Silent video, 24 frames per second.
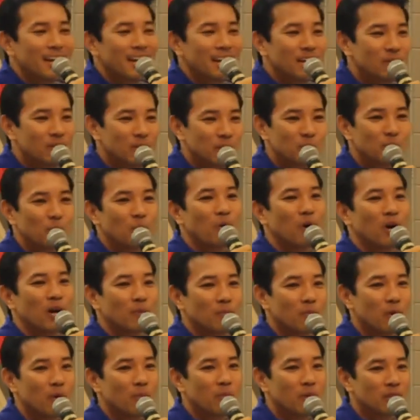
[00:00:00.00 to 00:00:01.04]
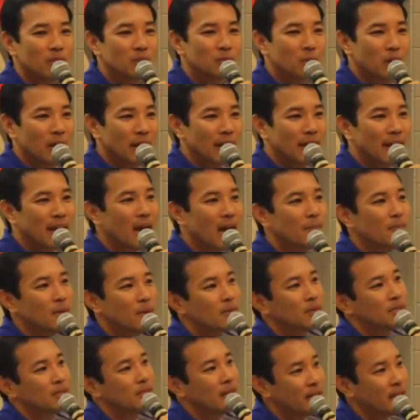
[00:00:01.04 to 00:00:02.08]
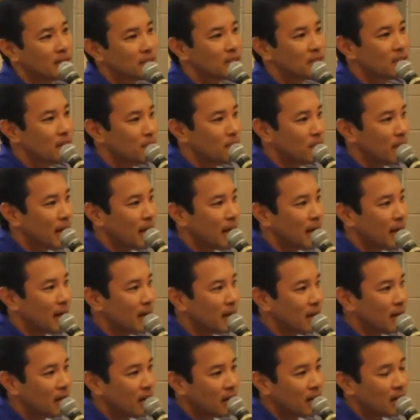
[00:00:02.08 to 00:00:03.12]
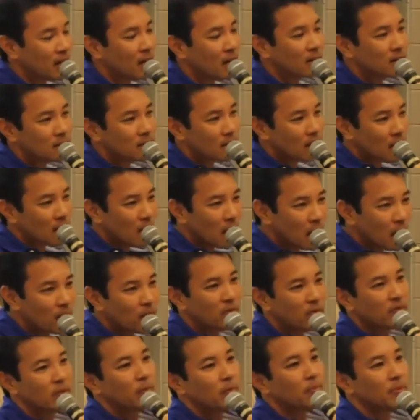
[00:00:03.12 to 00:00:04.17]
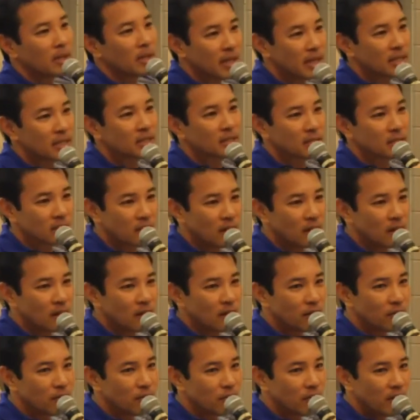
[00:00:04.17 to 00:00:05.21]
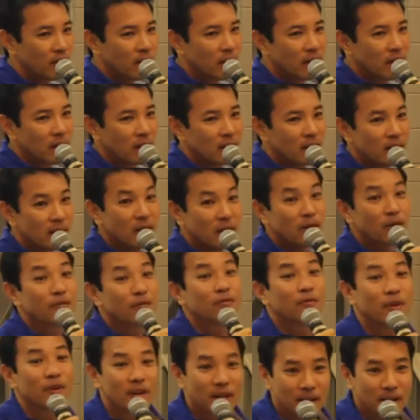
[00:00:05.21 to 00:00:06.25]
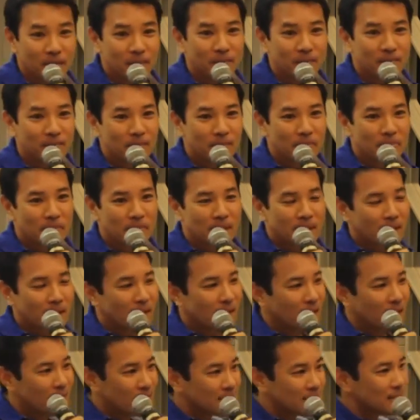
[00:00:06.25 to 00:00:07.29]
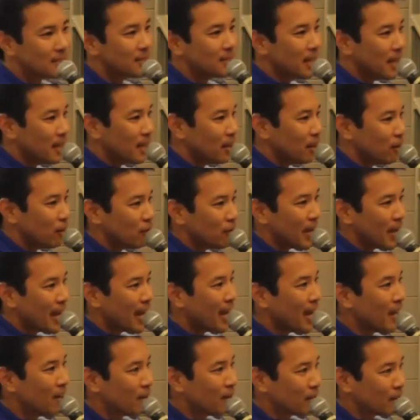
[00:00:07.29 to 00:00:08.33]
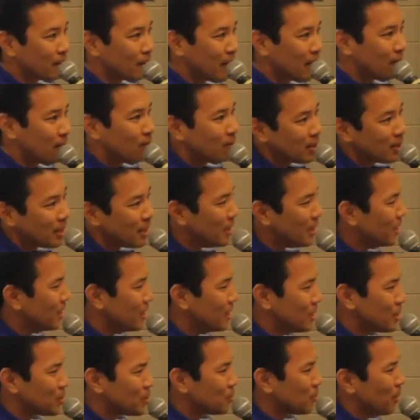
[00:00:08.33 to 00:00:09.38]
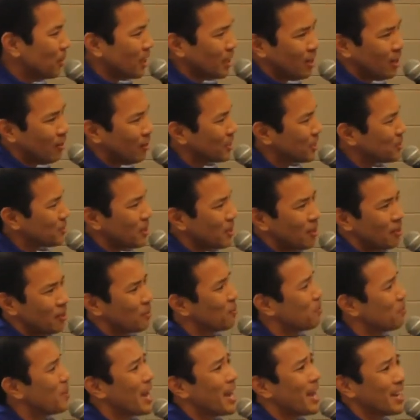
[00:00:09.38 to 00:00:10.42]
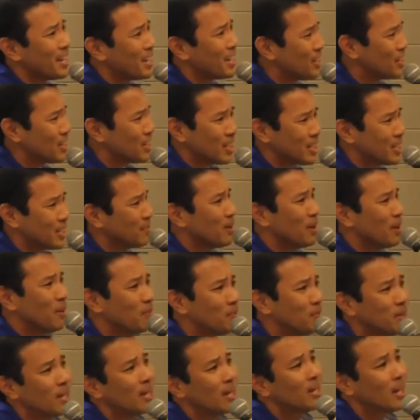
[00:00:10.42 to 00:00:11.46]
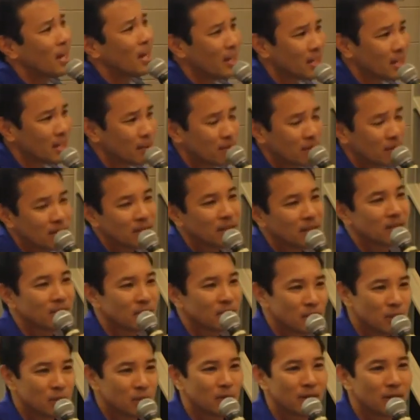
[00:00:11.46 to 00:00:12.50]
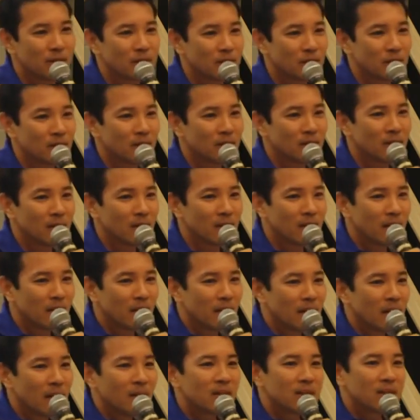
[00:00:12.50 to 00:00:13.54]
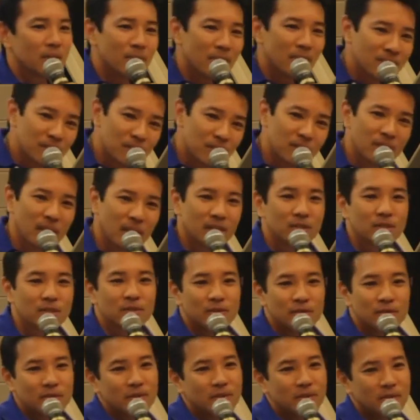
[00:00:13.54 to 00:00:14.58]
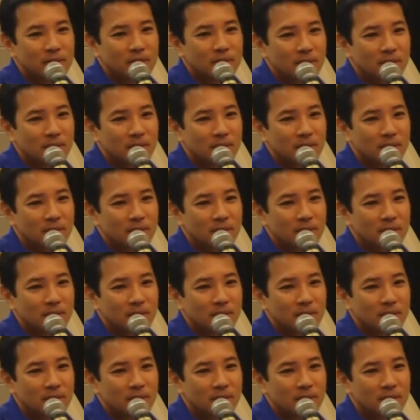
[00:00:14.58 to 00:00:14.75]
in those warring moments, when I am able to take a step back and come from a place of love for him instead of anger that really is pulling all this other baggage that's about me and not him into the situation, the message gets through.